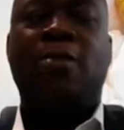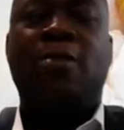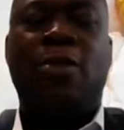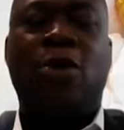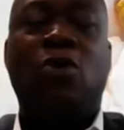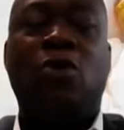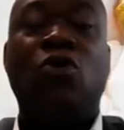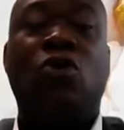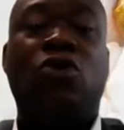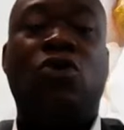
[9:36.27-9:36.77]

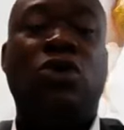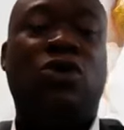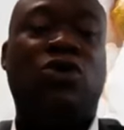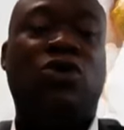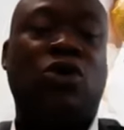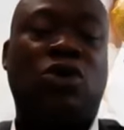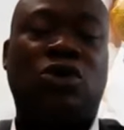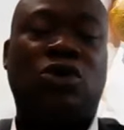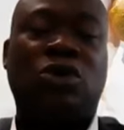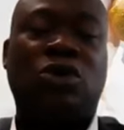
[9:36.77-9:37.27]
But we could
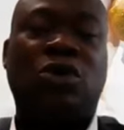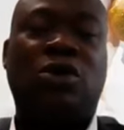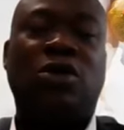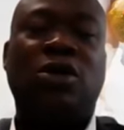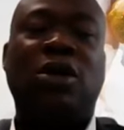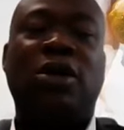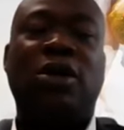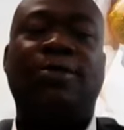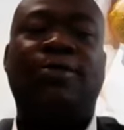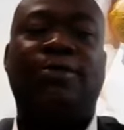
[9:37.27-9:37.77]
structure
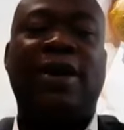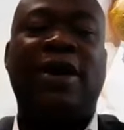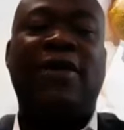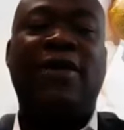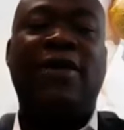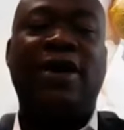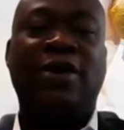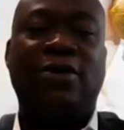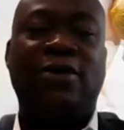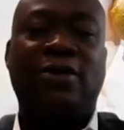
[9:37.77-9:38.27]
a
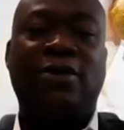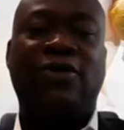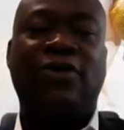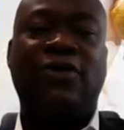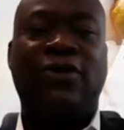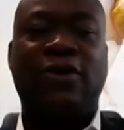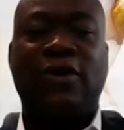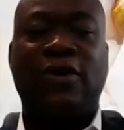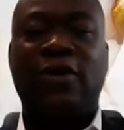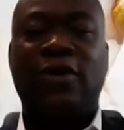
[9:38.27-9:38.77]
private note
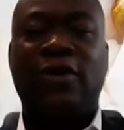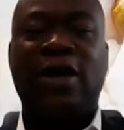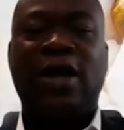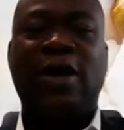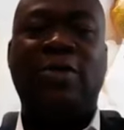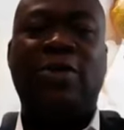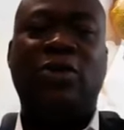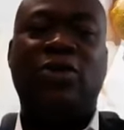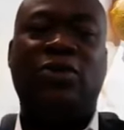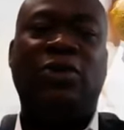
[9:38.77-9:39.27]
for you
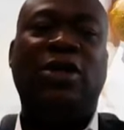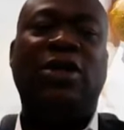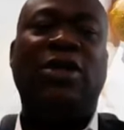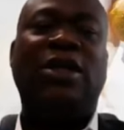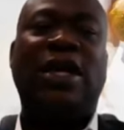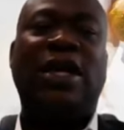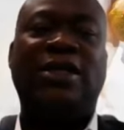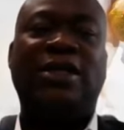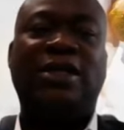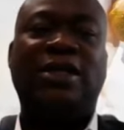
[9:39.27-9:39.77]
here
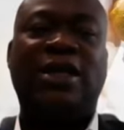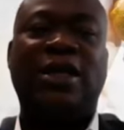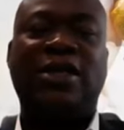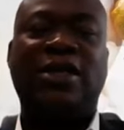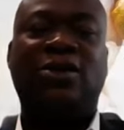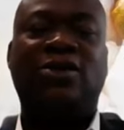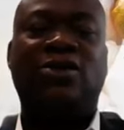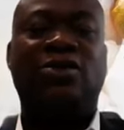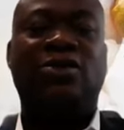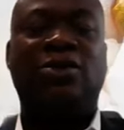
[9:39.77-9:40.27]
between 90
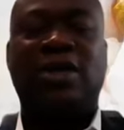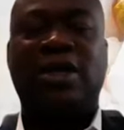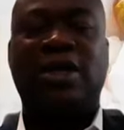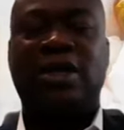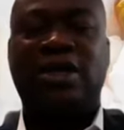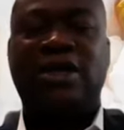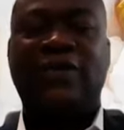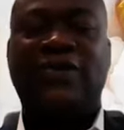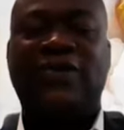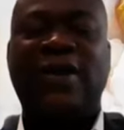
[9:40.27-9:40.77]
days to
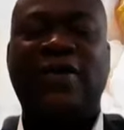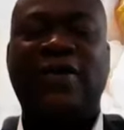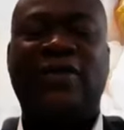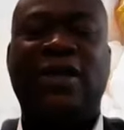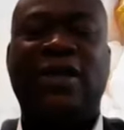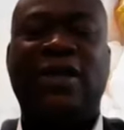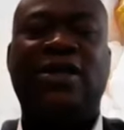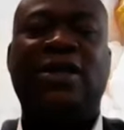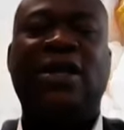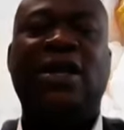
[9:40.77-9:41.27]
365
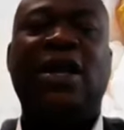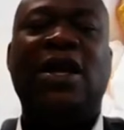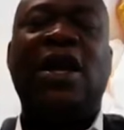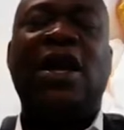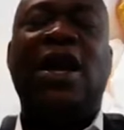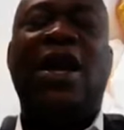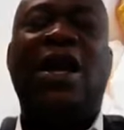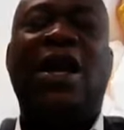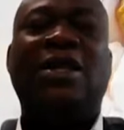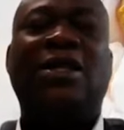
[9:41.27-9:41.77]
days.
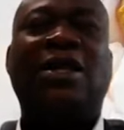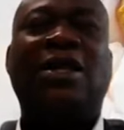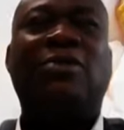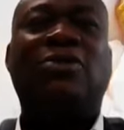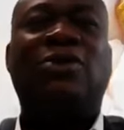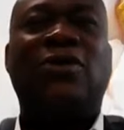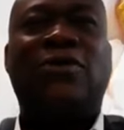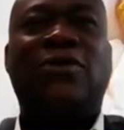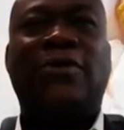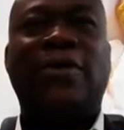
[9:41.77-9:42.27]
And in
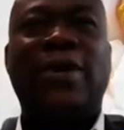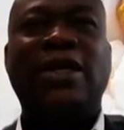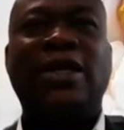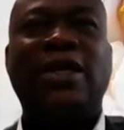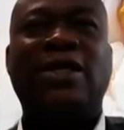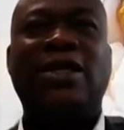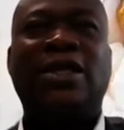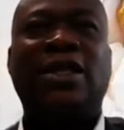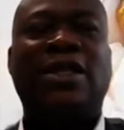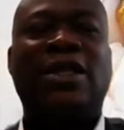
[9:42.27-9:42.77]
terms of
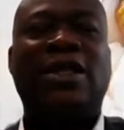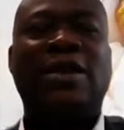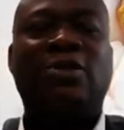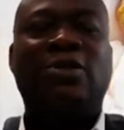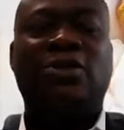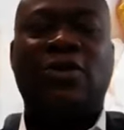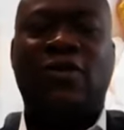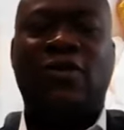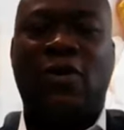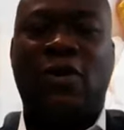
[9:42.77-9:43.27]
pricing, in
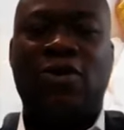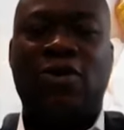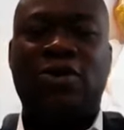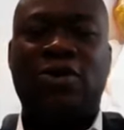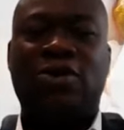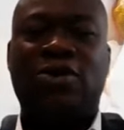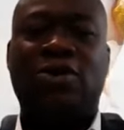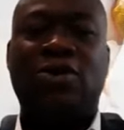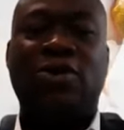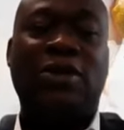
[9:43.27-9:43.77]
terms of
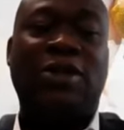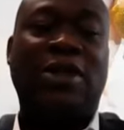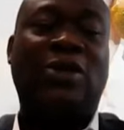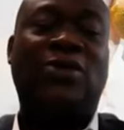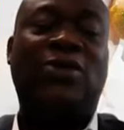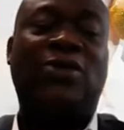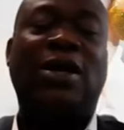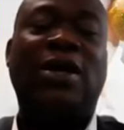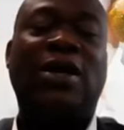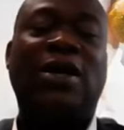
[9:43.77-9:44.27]
cost, so it's
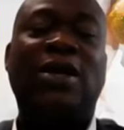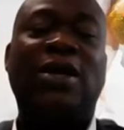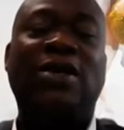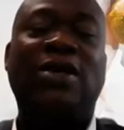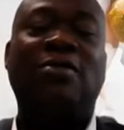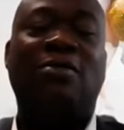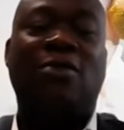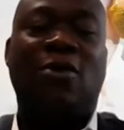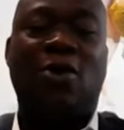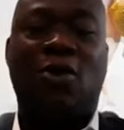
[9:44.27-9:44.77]

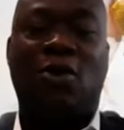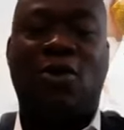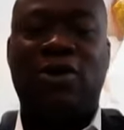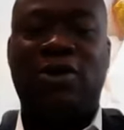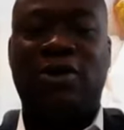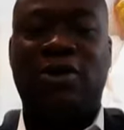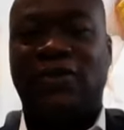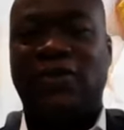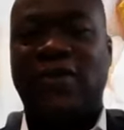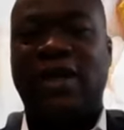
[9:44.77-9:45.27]
actually more
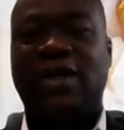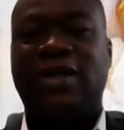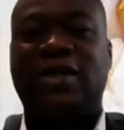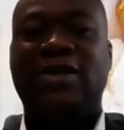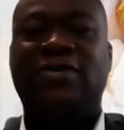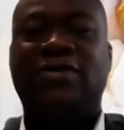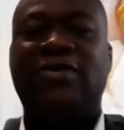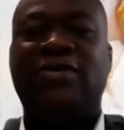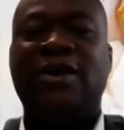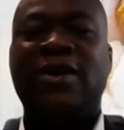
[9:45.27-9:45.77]
cost
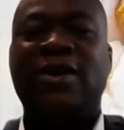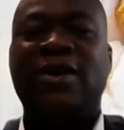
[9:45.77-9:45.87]
effective